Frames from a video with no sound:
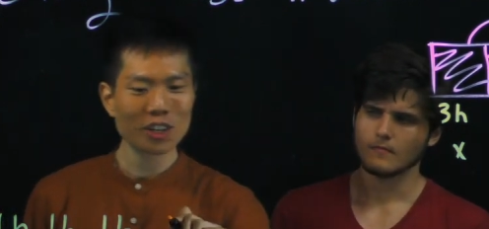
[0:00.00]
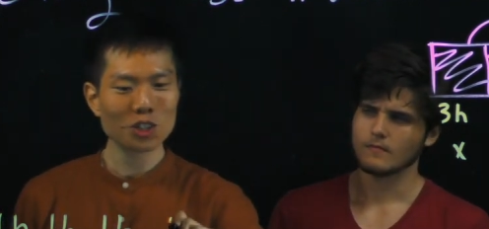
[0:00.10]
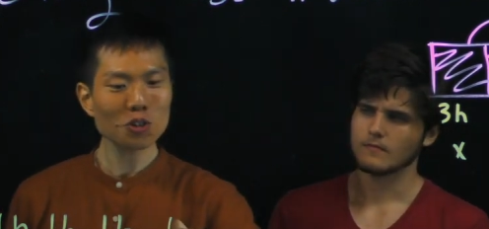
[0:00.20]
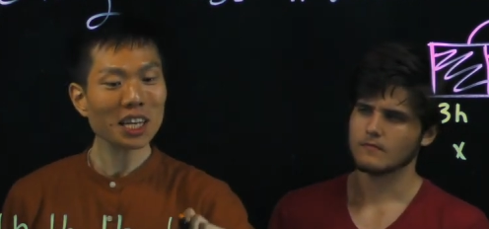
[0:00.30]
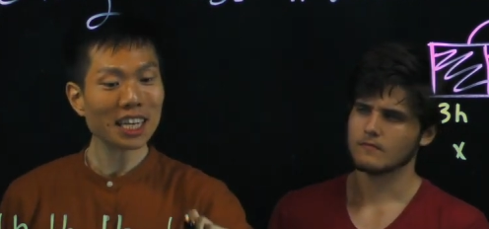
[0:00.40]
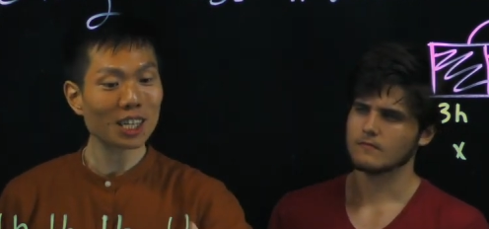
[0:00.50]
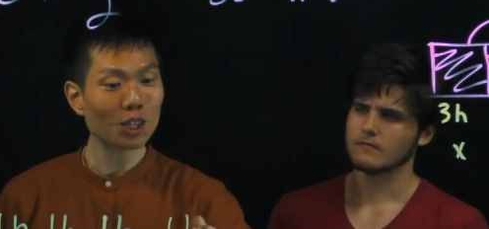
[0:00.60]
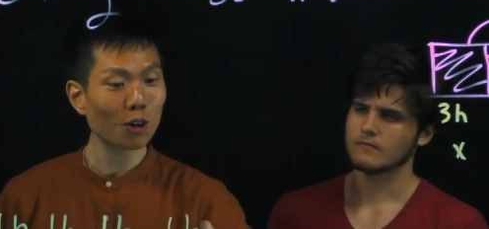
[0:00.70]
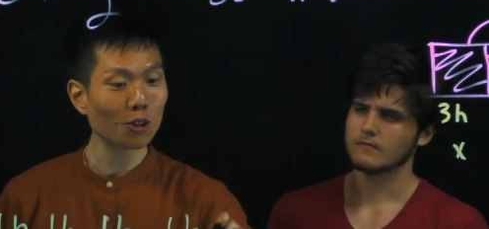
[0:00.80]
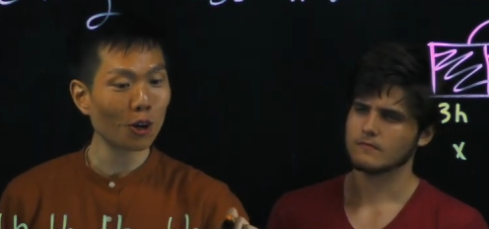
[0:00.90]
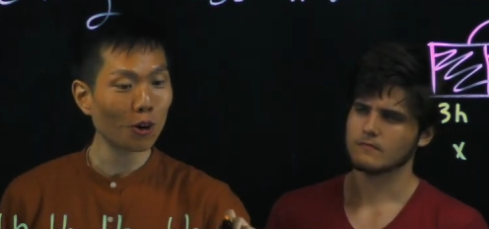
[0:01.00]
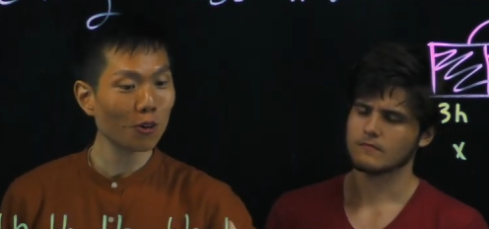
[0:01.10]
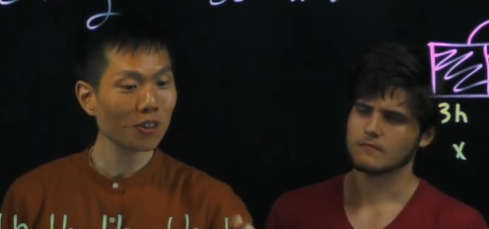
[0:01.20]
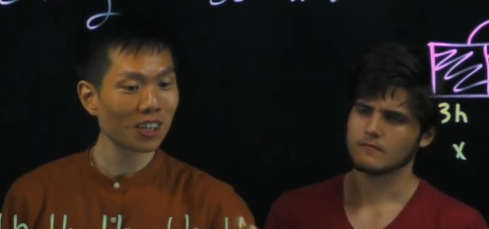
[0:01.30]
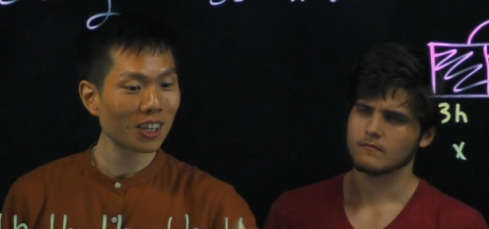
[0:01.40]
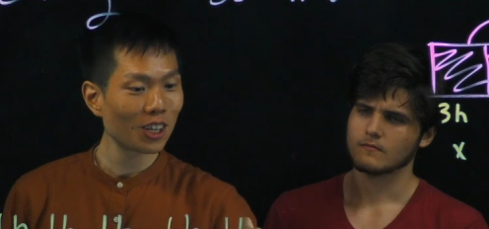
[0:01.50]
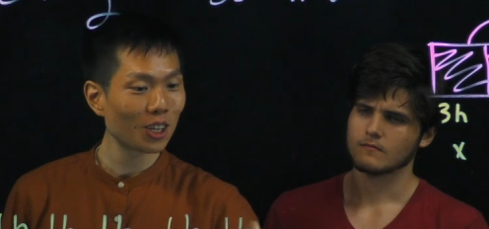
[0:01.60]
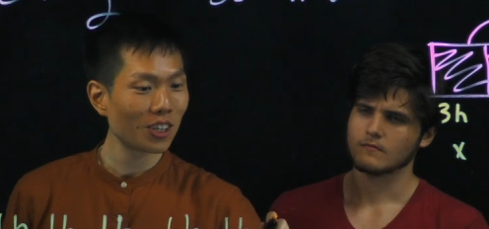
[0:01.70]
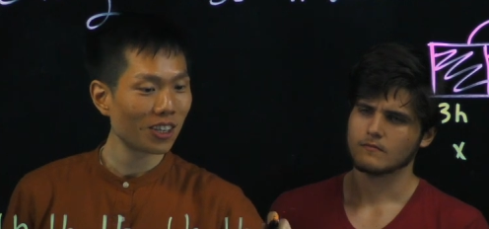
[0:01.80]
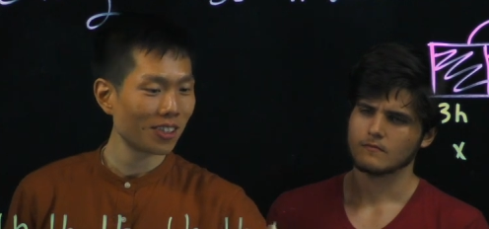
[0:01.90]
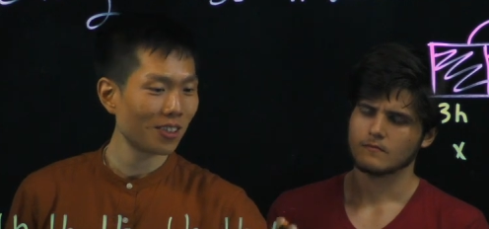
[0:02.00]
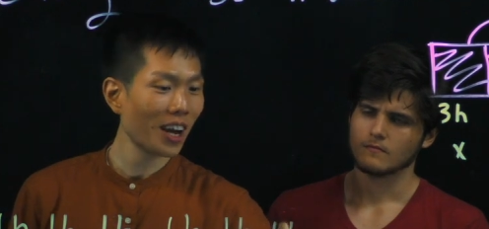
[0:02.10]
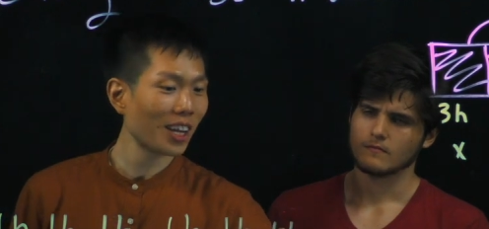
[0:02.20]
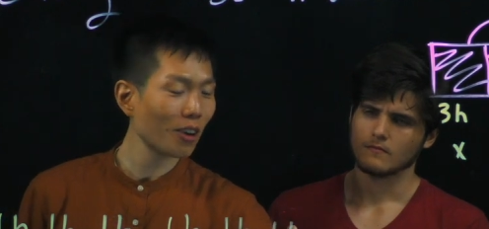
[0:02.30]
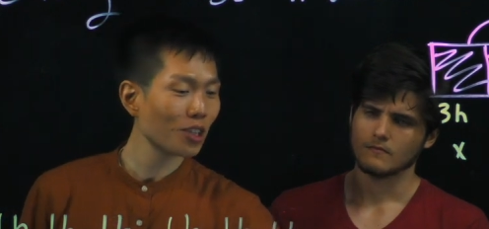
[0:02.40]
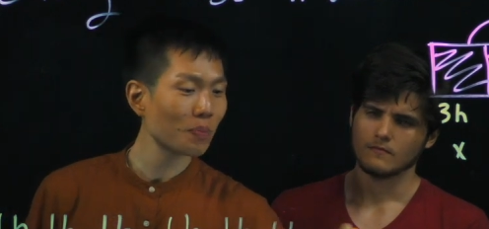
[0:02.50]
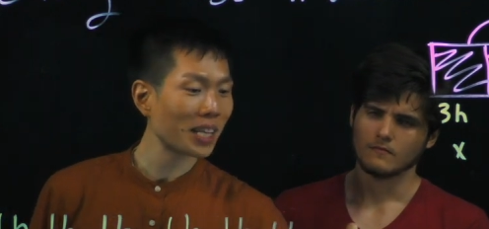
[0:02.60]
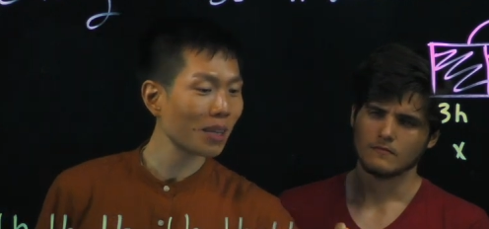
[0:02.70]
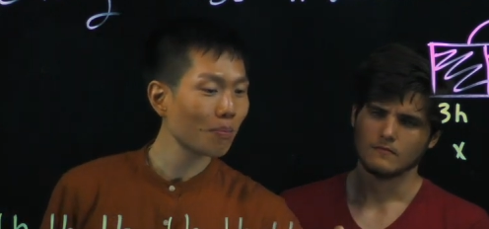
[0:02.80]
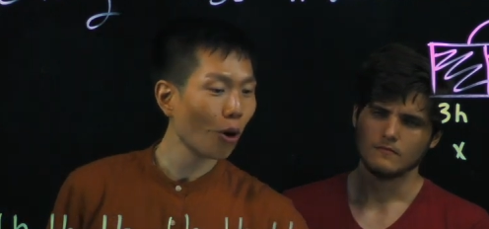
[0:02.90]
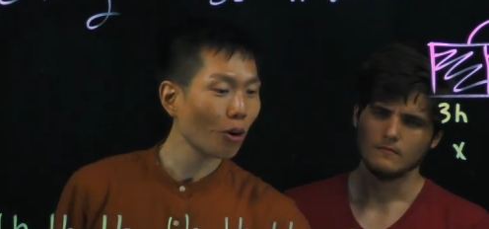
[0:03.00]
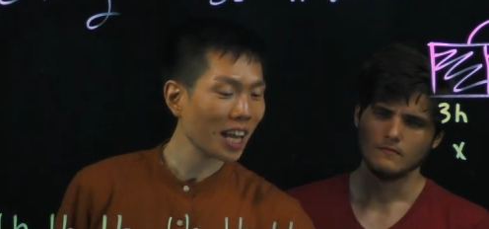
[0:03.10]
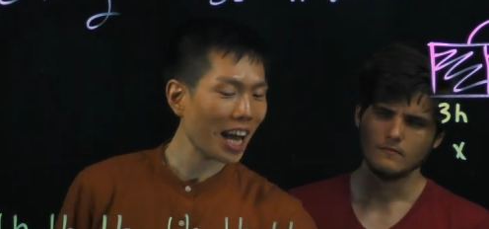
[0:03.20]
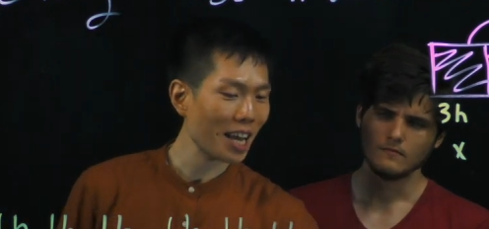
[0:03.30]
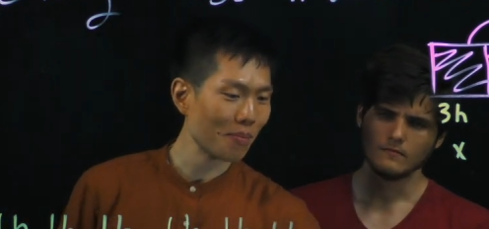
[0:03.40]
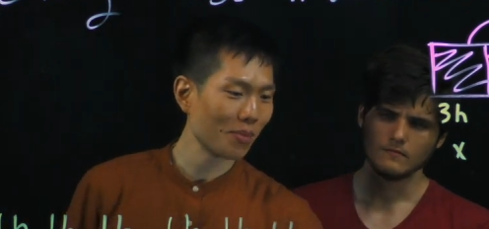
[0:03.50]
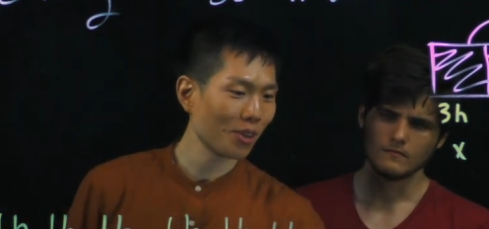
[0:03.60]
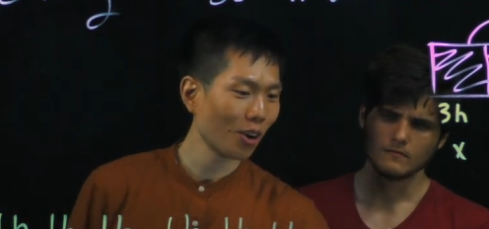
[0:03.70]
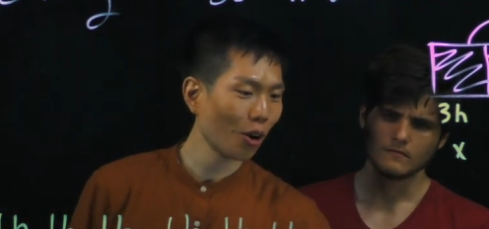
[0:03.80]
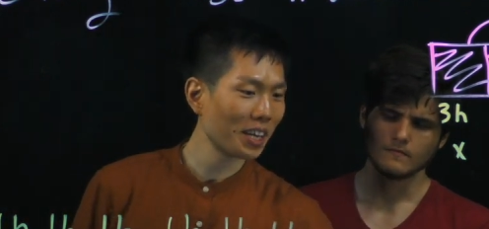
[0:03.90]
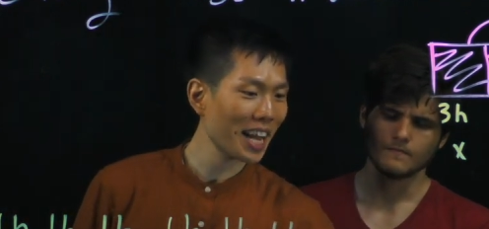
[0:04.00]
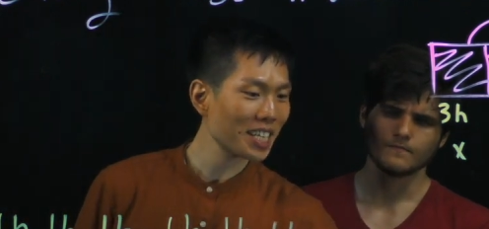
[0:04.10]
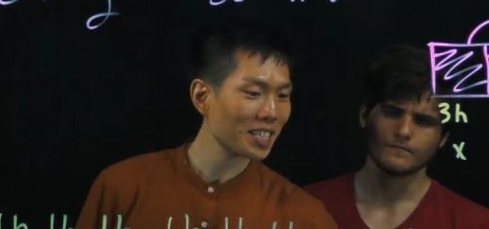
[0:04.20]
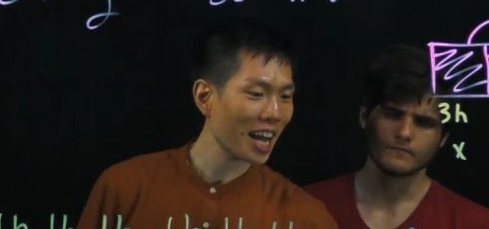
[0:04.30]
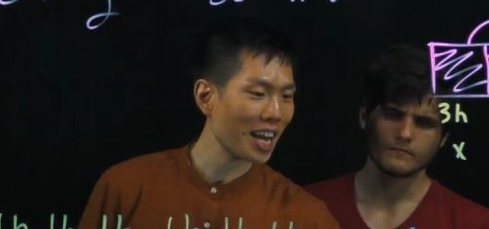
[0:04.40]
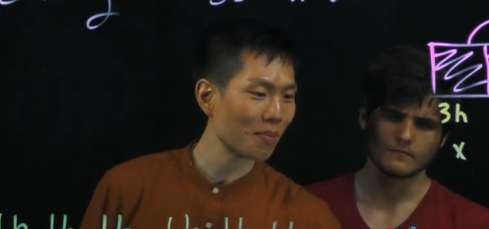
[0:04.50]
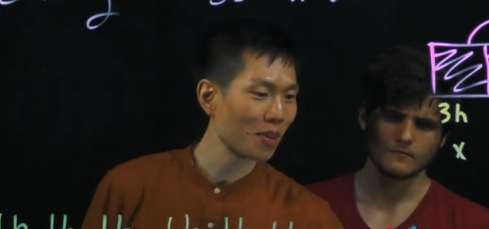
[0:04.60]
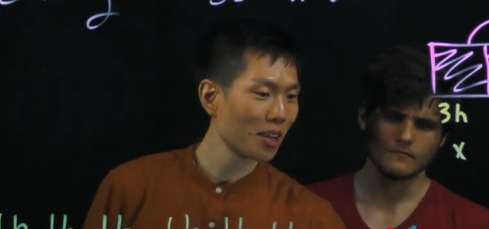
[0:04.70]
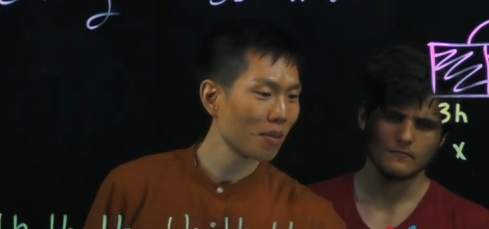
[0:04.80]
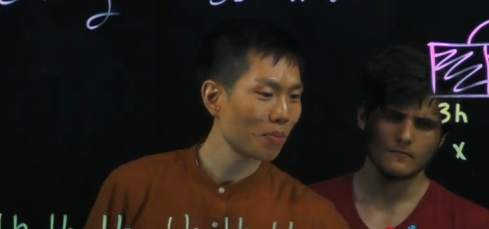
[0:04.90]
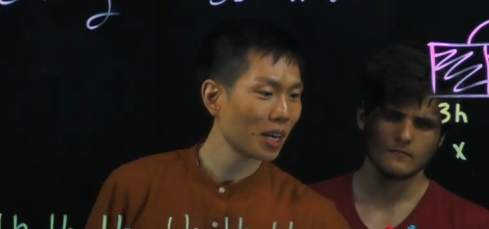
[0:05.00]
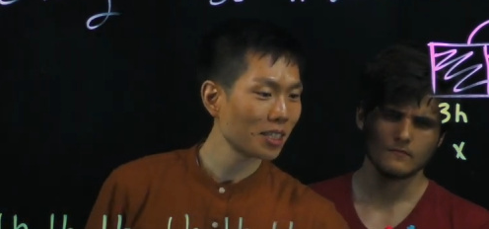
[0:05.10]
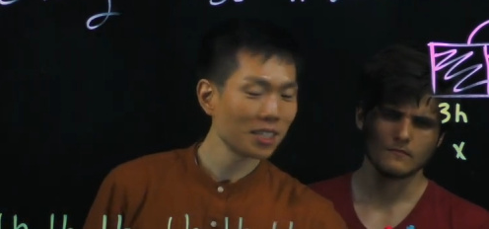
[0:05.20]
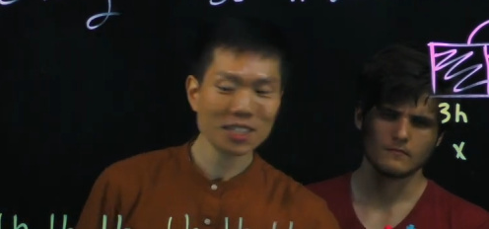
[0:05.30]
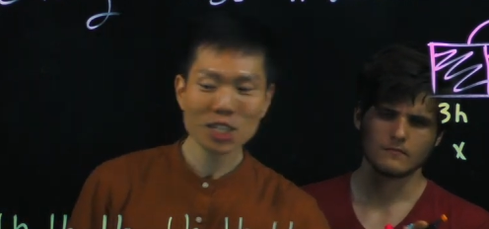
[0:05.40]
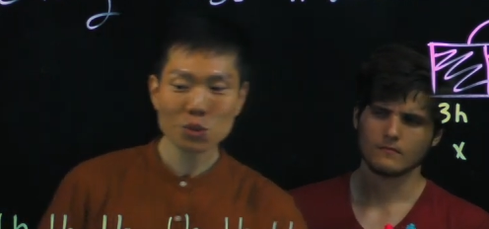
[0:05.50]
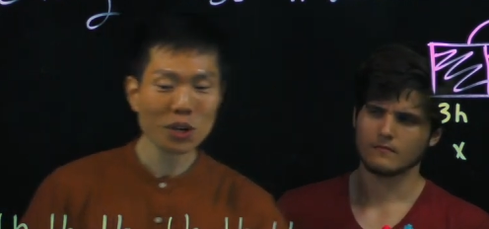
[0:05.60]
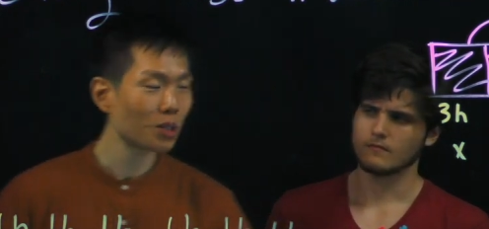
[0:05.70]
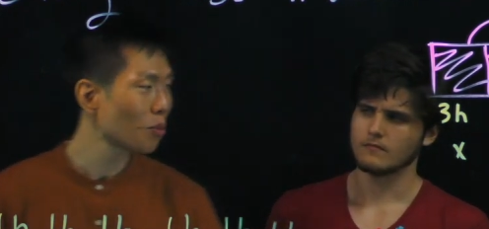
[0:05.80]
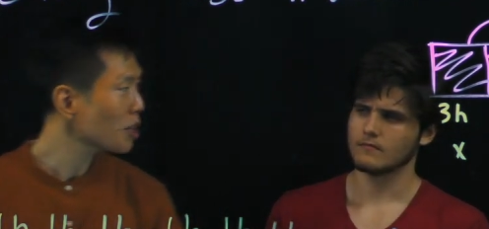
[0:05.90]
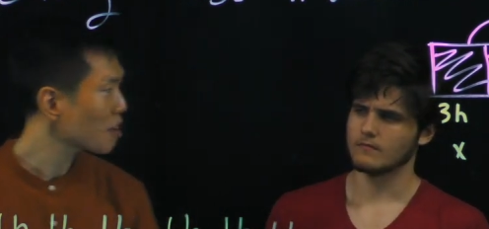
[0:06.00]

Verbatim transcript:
Speaker 1: So that in total, you are not spending more time or less time, but this way is more